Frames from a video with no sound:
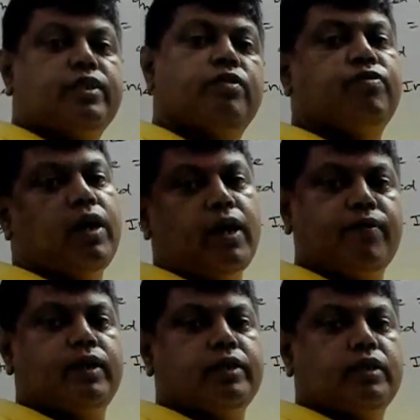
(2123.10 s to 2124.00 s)
in 5
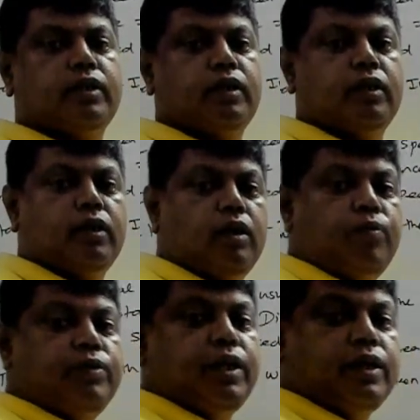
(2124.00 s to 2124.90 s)
hours, with
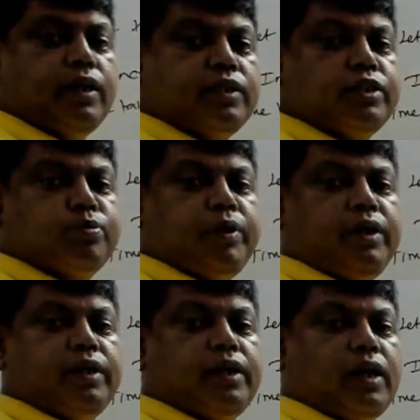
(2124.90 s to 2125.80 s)
the increased speed,
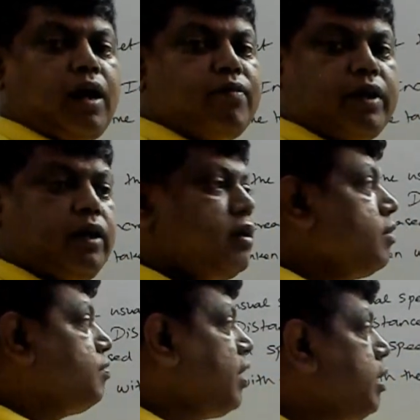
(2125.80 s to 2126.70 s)
it will cover in
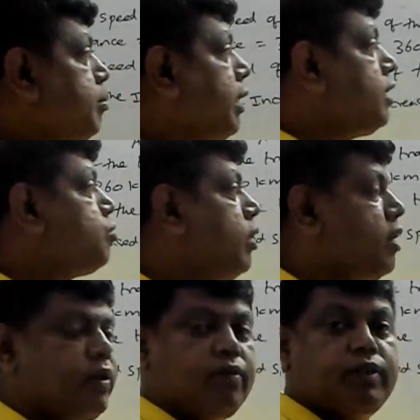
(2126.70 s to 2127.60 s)
5 minus 1
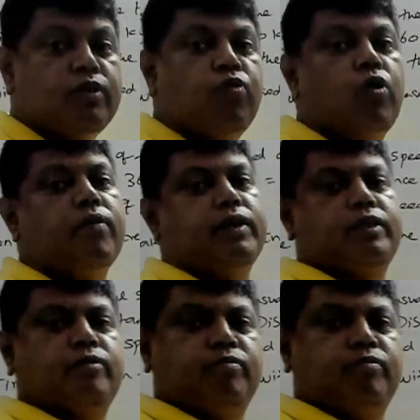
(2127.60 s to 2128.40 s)
hour, which is 4 hours.